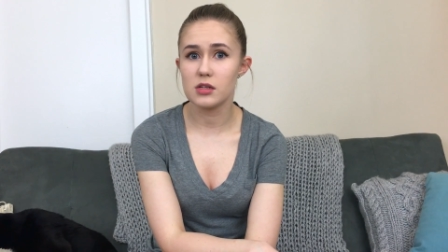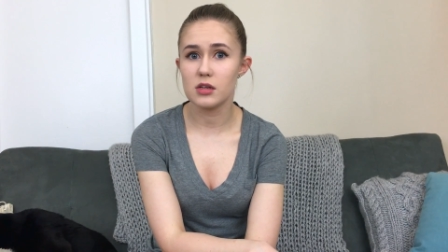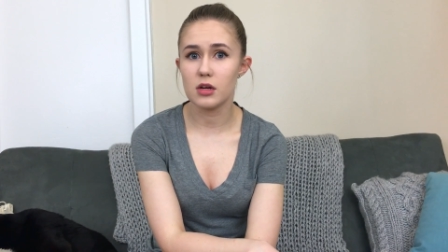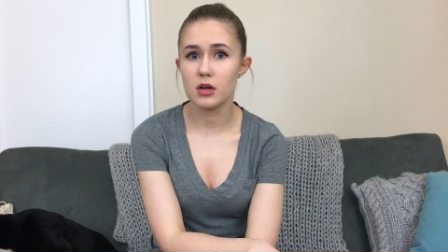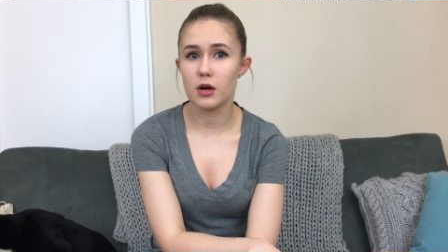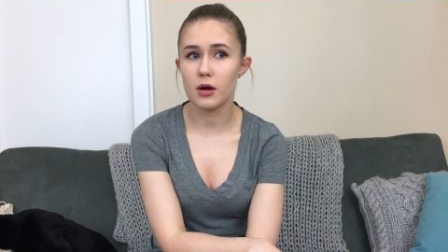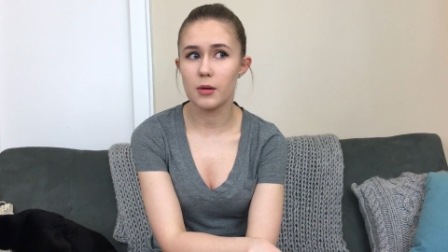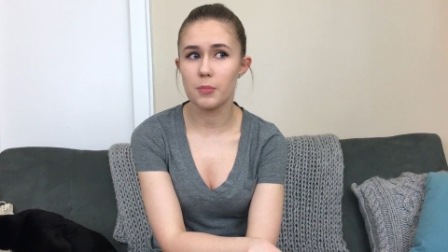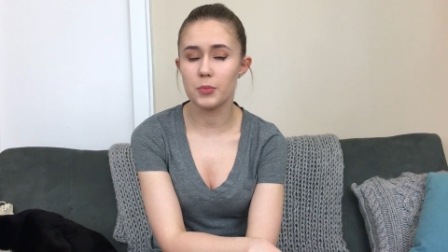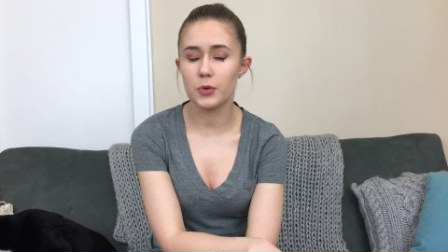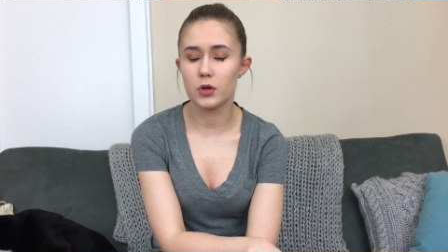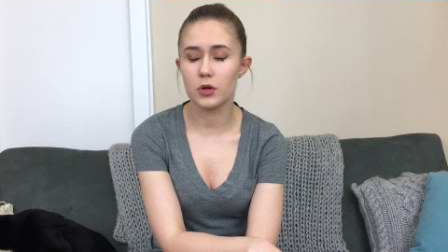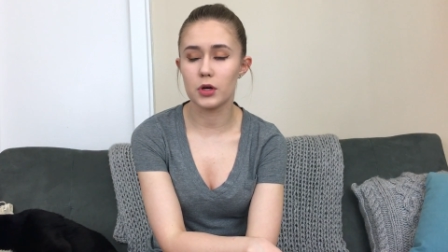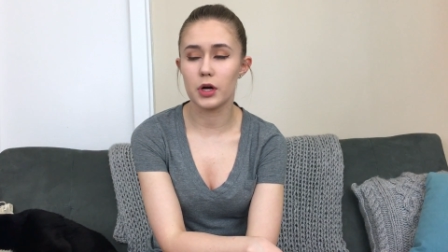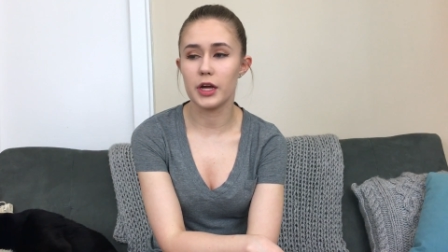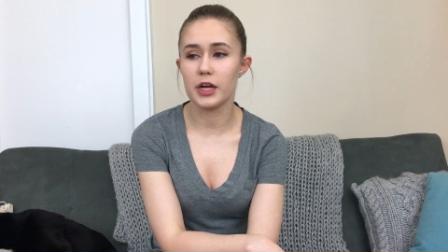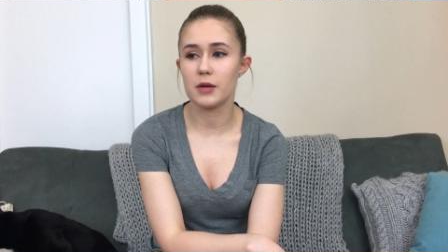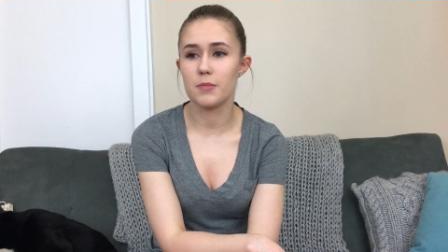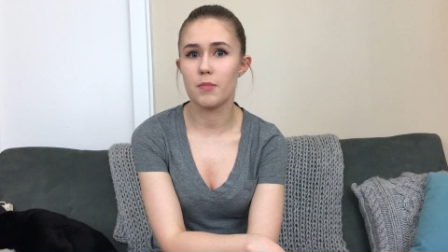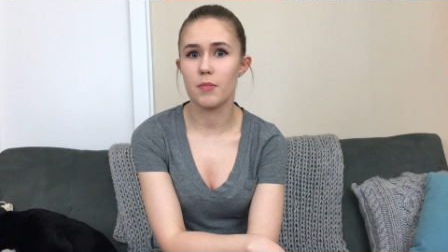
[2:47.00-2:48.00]
to
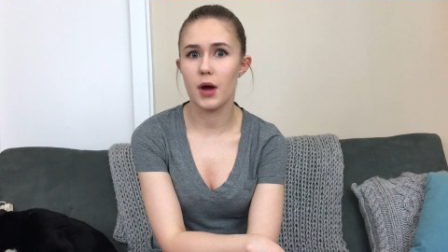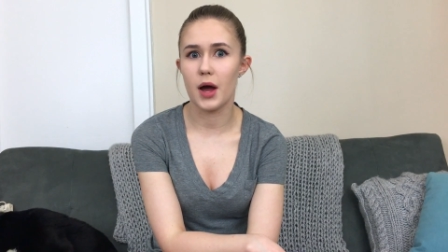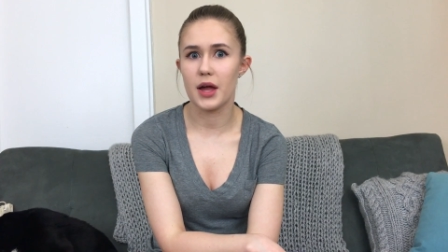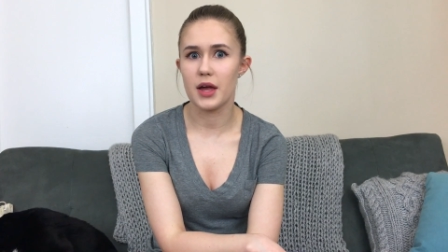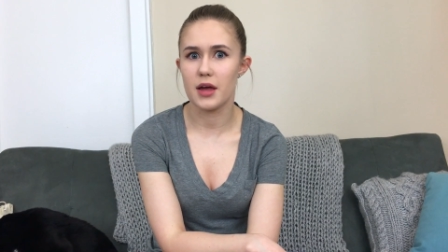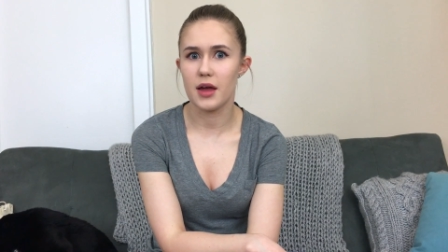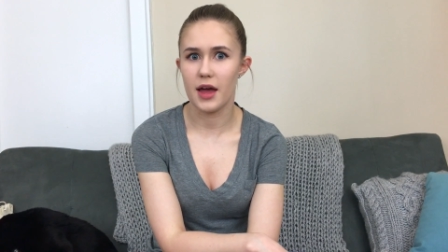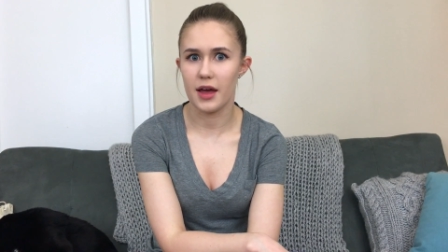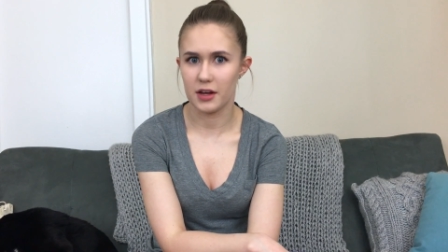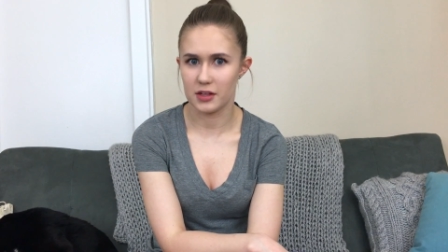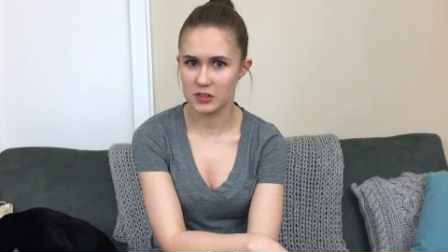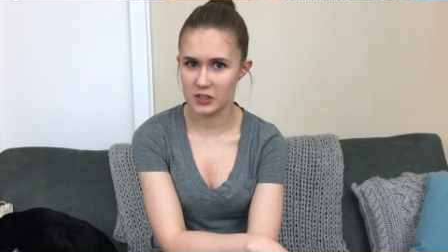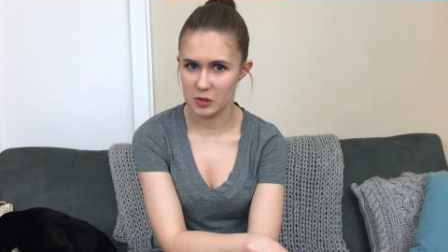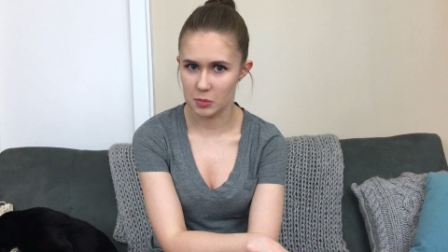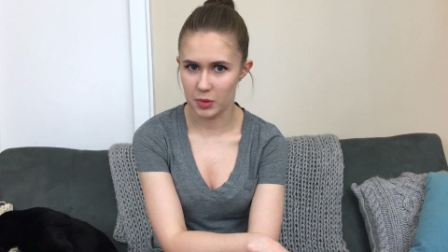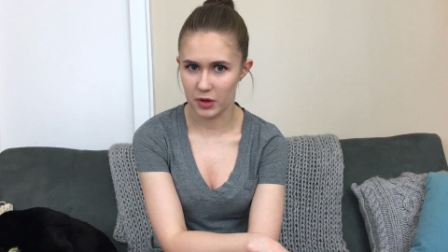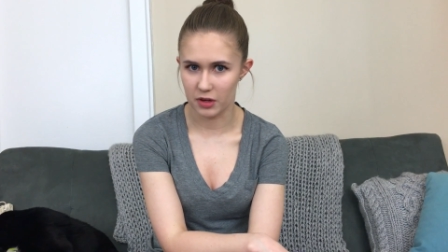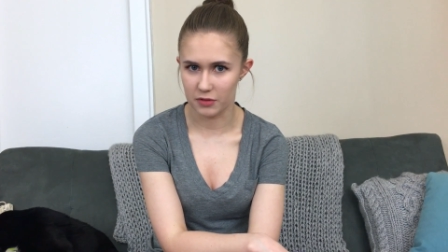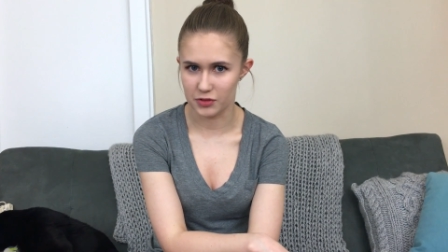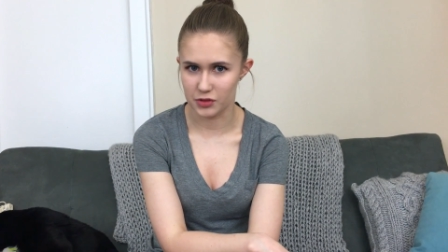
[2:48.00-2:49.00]
upgrade my
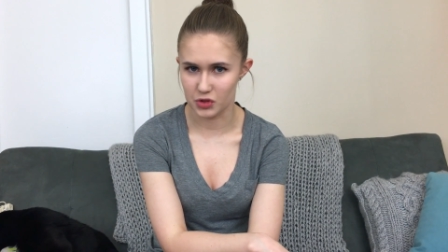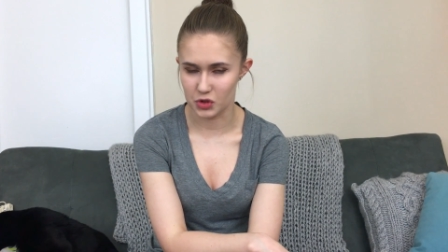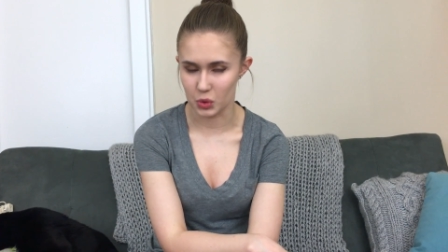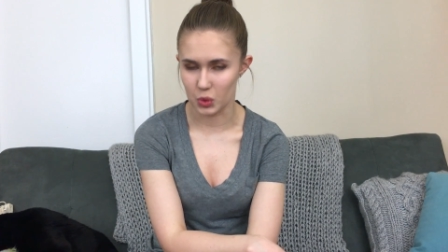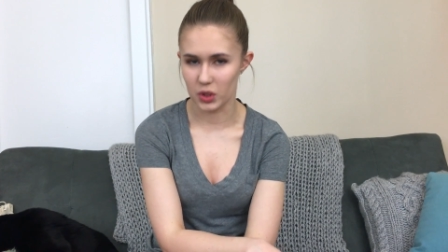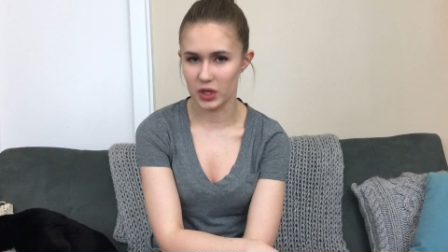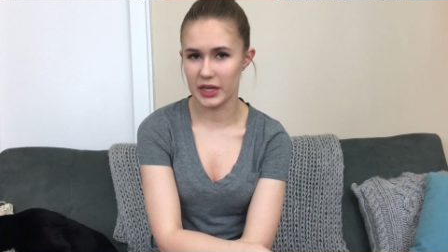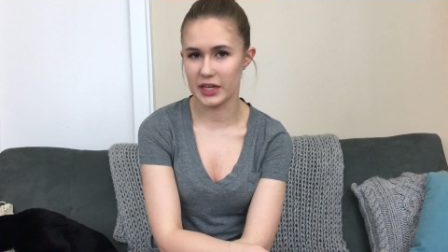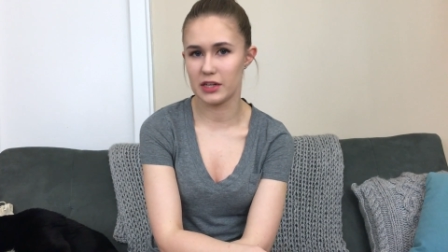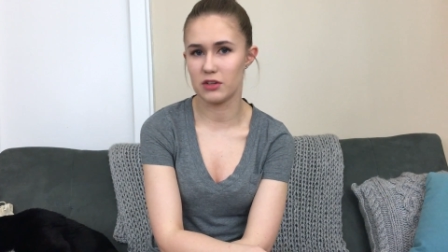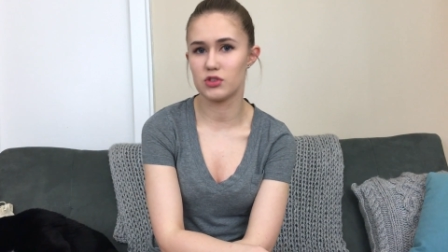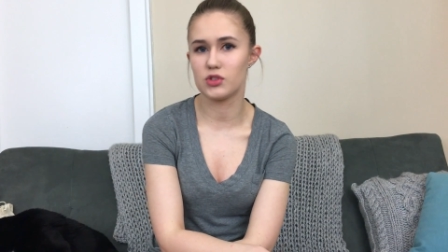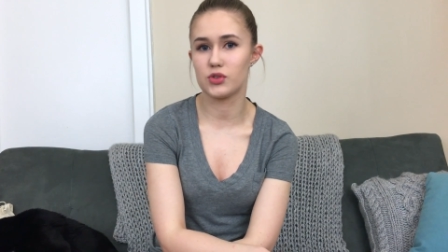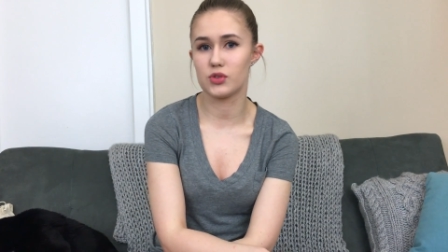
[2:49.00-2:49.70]
HexiPuff storage,